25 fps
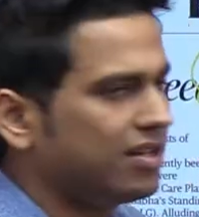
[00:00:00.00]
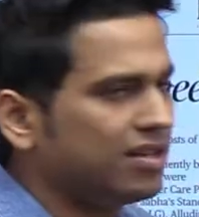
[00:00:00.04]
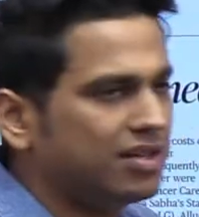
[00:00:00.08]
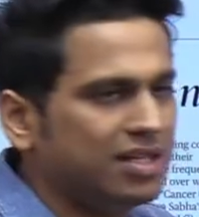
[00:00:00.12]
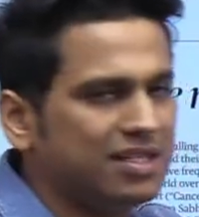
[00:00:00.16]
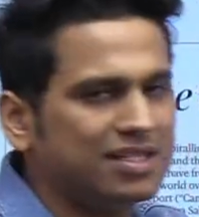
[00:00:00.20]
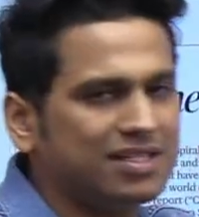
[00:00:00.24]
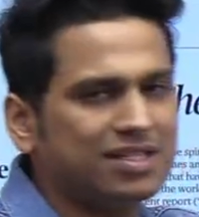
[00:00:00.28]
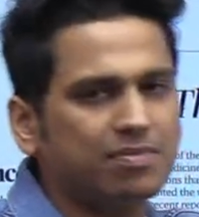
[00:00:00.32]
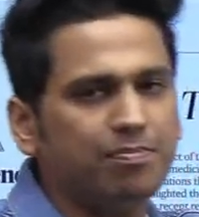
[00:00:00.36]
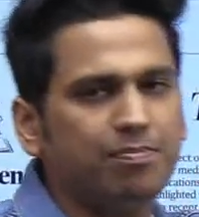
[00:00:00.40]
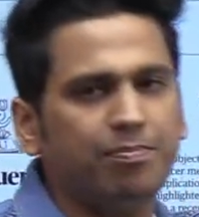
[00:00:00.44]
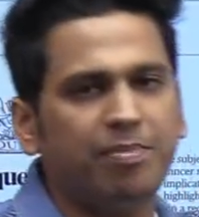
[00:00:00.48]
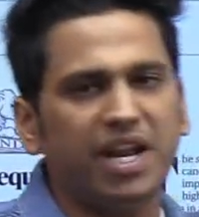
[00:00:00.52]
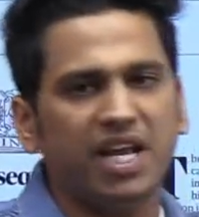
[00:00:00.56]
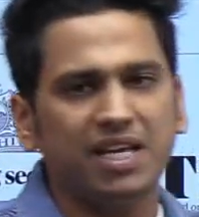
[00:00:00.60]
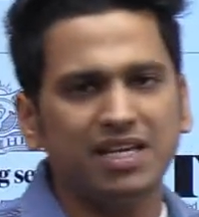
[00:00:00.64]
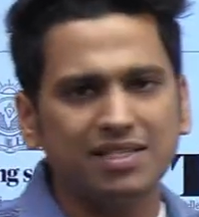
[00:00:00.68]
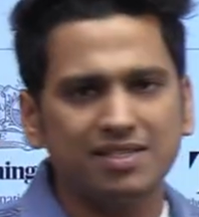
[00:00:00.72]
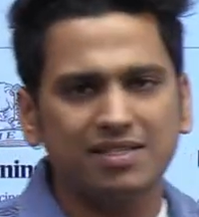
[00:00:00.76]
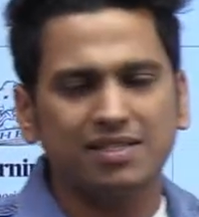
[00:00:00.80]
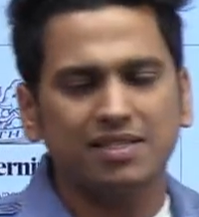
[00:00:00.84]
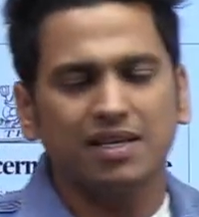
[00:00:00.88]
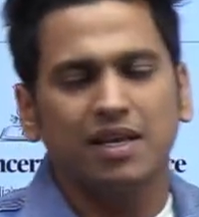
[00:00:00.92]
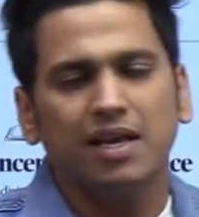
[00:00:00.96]
this
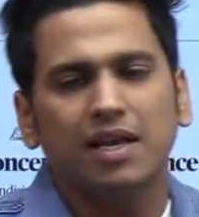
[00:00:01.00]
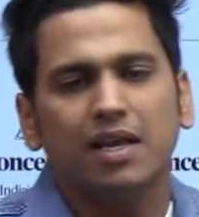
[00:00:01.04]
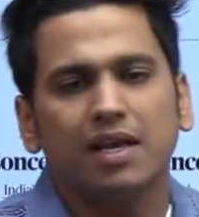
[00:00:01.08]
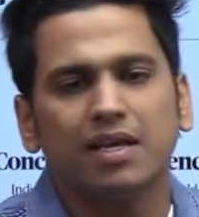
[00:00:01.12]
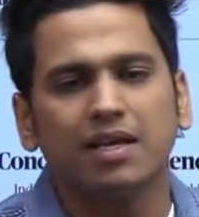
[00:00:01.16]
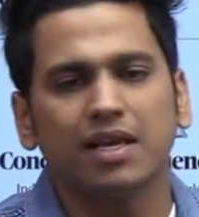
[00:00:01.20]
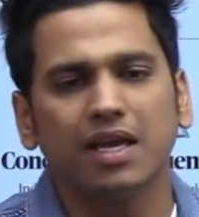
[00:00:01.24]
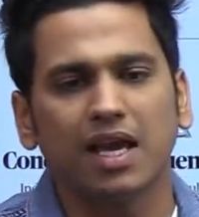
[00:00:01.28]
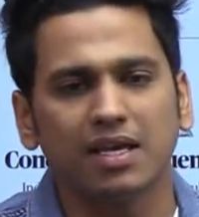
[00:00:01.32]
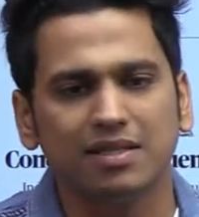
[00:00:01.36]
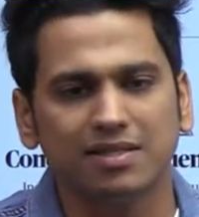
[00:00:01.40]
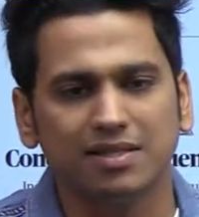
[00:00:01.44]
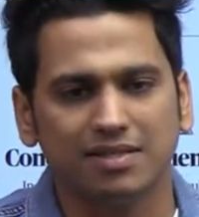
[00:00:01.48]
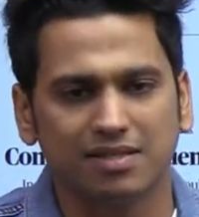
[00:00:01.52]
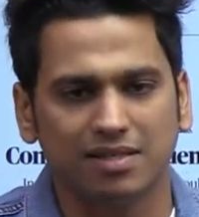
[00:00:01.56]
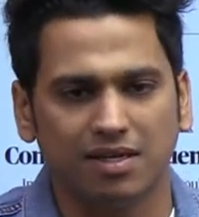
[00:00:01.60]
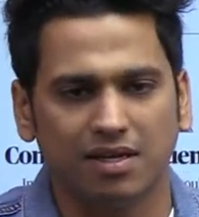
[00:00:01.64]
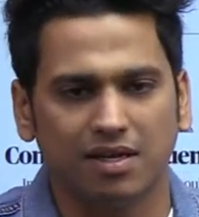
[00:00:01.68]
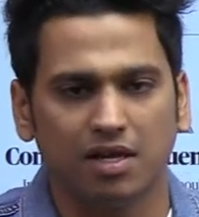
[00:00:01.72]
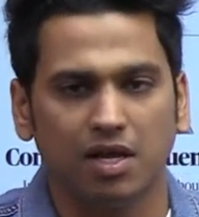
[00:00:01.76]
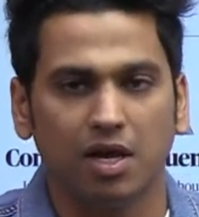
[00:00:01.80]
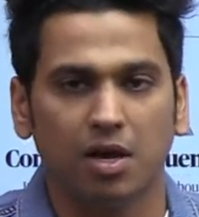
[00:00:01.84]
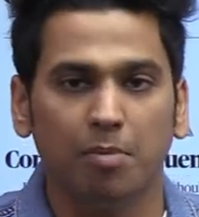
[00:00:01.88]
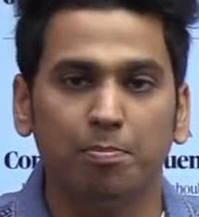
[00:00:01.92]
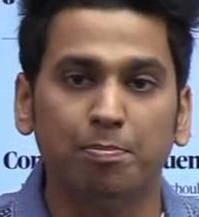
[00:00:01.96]
breast cancer.
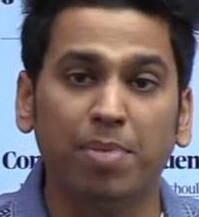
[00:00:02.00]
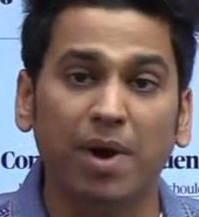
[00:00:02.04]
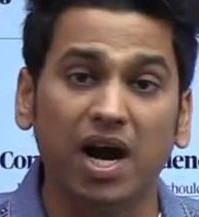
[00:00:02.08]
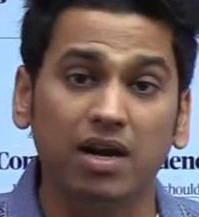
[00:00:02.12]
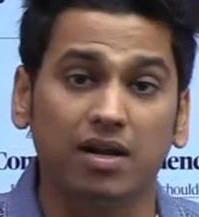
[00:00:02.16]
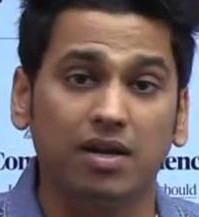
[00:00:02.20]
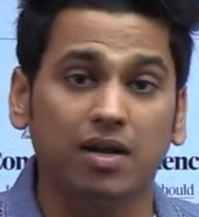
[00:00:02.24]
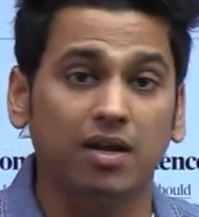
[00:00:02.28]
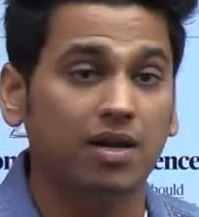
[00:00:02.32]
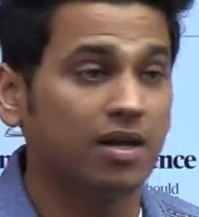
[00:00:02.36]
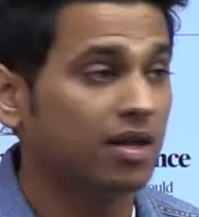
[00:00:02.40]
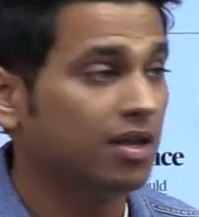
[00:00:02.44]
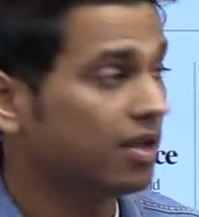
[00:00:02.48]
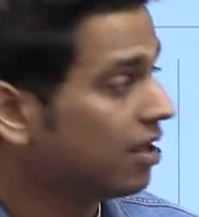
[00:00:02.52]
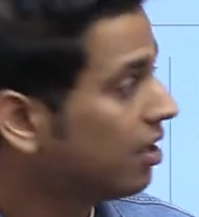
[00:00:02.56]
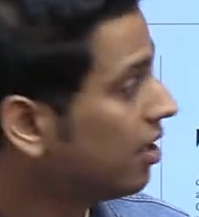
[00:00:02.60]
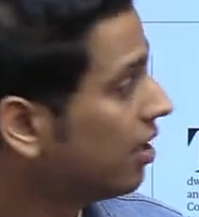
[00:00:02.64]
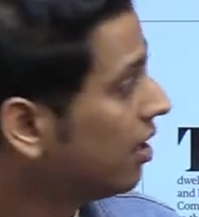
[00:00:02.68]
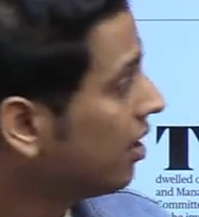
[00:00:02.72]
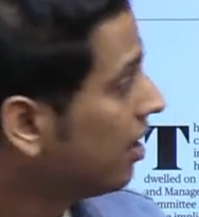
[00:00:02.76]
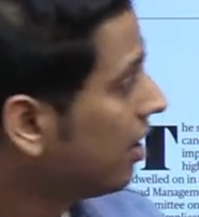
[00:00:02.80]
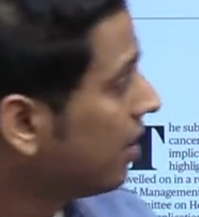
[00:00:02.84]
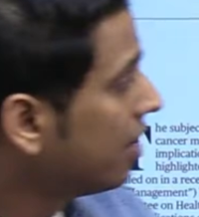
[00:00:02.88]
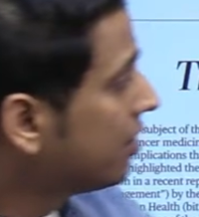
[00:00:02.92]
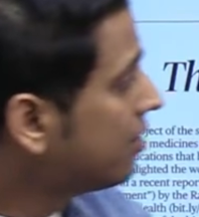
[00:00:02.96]
But
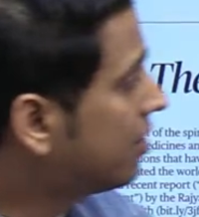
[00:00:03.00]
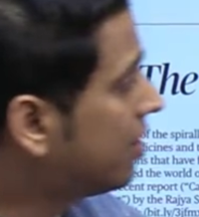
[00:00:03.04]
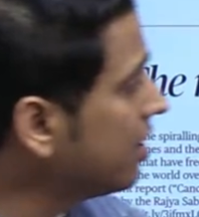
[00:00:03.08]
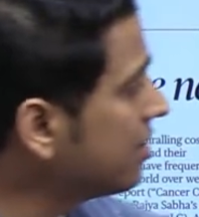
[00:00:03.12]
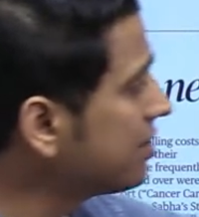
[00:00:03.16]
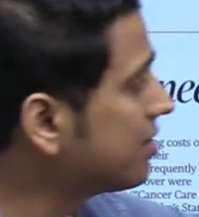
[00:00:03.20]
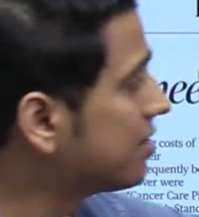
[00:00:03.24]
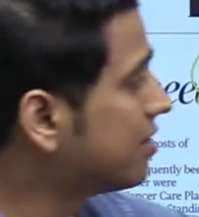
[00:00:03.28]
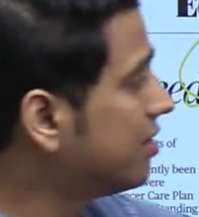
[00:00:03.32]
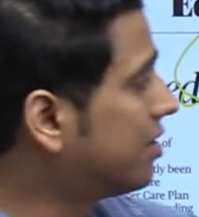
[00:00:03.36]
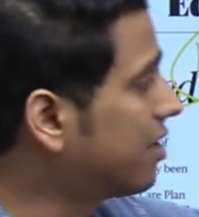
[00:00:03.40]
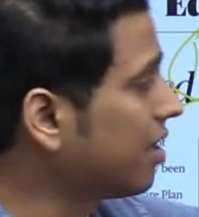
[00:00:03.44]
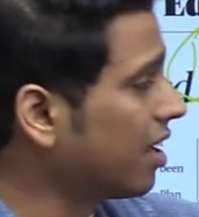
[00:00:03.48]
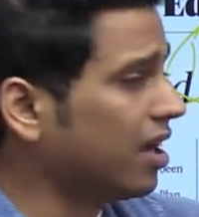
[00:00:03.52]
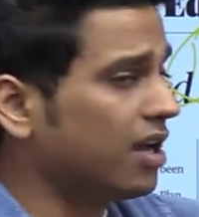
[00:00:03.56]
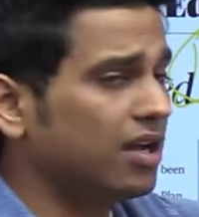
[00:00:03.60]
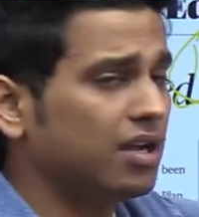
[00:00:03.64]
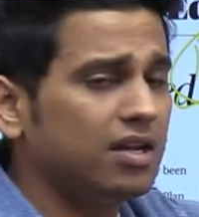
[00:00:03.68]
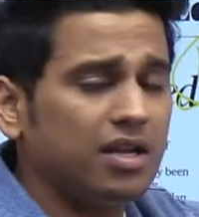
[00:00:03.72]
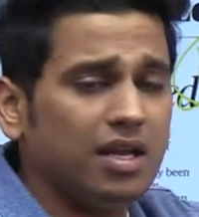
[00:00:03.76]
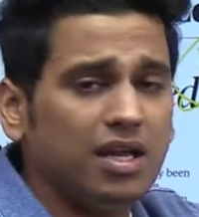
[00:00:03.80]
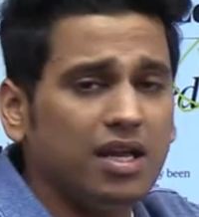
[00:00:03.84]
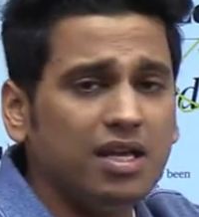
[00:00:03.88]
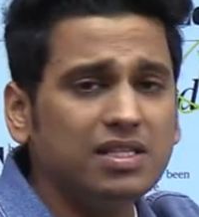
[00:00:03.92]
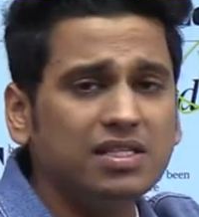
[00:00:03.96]
this
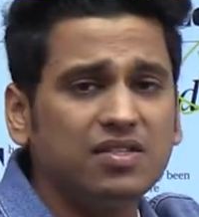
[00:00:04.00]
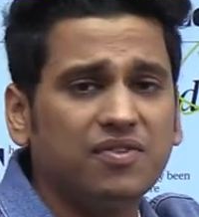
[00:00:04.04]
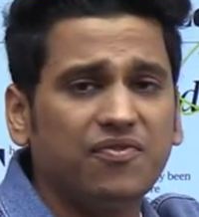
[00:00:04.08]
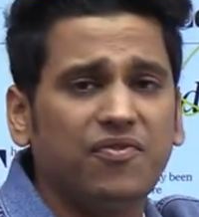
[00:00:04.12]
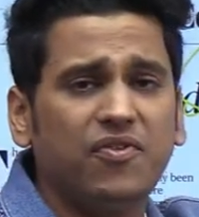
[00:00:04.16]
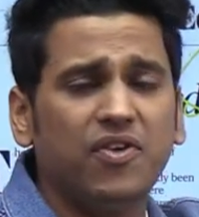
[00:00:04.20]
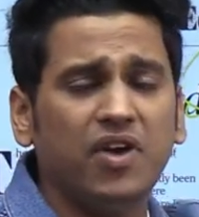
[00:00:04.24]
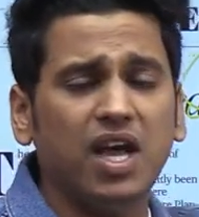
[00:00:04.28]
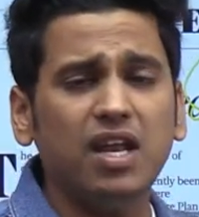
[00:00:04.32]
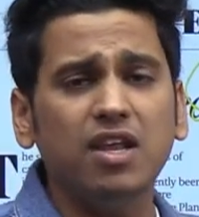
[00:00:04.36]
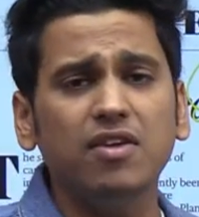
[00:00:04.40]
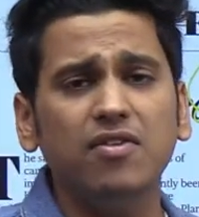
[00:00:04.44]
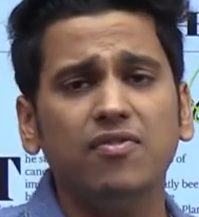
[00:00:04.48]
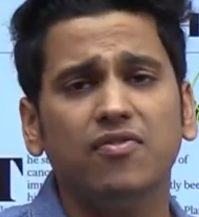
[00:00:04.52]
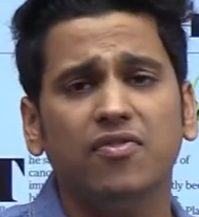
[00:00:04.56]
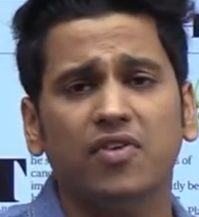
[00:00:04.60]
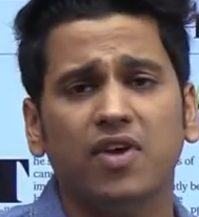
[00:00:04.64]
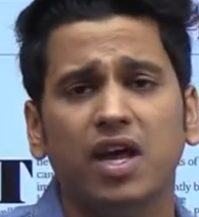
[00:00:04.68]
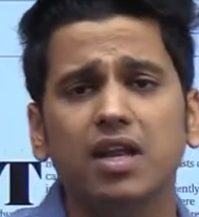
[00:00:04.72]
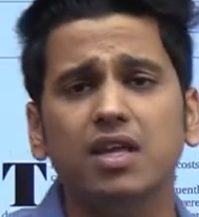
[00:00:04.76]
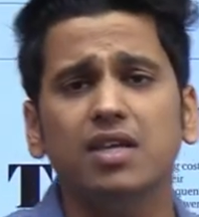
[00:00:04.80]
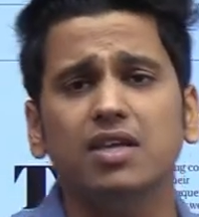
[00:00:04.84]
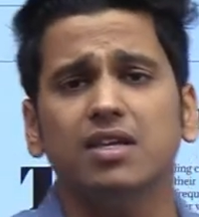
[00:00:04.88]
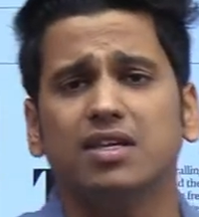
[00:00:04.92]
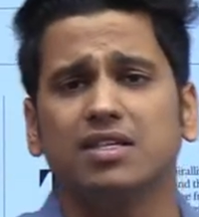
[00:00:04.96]
drug is very,
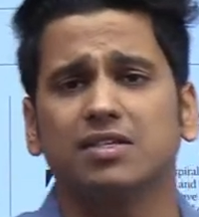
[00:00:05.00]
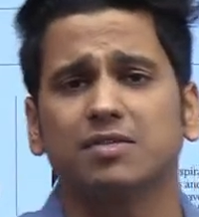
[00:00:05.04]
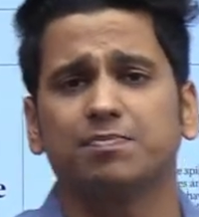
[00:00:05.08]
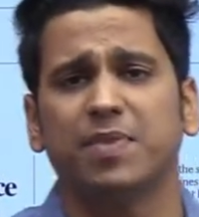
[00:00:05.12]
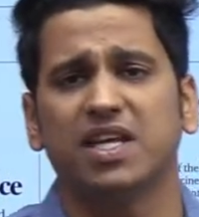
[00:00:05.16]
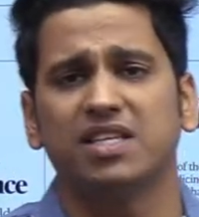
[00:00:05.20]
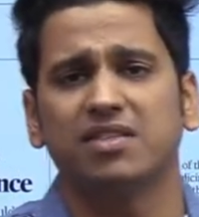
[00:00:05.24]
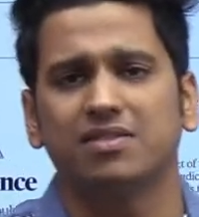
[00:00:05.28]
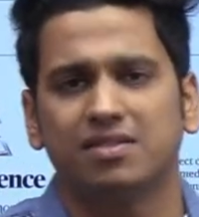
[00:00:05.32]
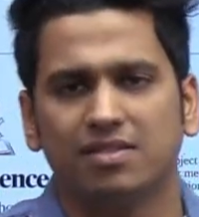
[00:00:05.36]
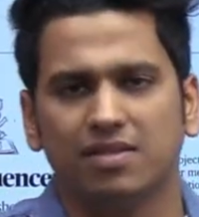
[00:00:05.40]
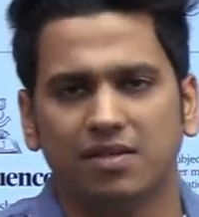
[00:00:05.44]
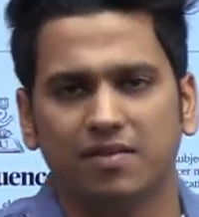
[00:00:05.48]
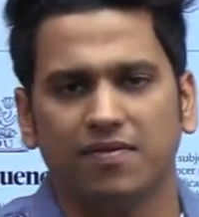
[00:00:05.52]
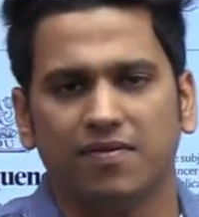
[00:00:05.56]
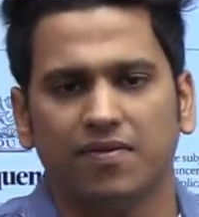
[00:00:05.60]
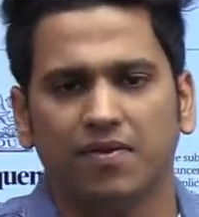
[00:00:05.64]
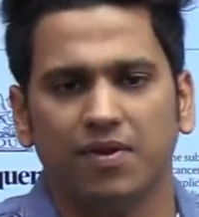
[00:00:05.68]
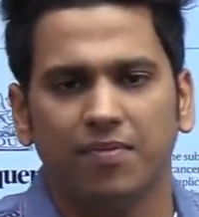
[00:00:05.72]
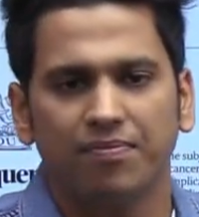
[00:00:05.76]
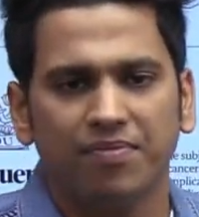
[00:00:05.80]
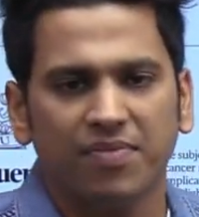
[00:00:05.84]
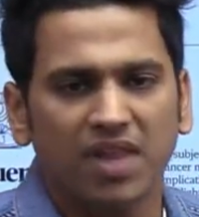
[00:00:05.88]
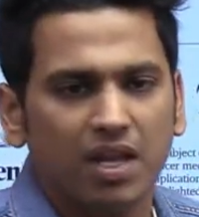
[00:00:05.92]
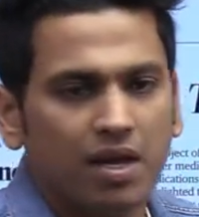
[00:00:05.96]
very expensive.
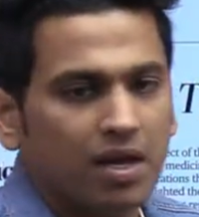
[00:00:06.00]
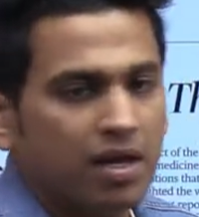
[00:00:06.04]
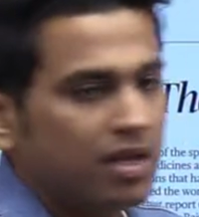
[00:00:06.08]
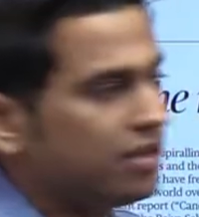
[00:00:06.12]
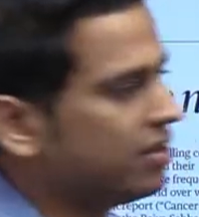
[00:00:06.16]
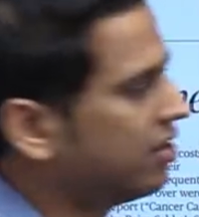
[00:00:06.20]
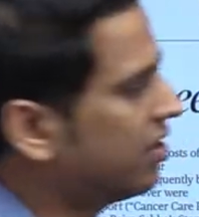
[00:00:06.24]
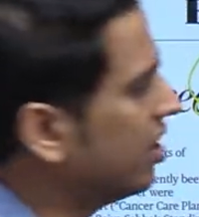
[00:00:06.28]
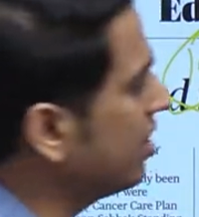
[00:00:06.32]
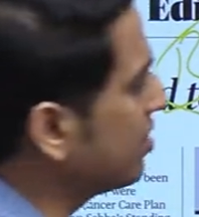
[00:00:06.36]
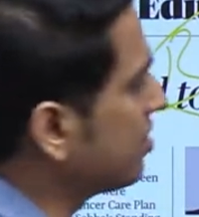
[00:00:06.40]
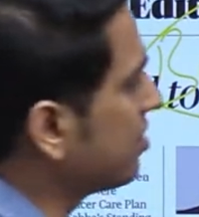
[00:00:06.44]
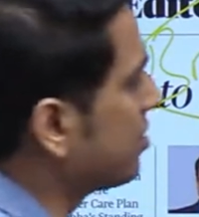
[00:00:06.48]
This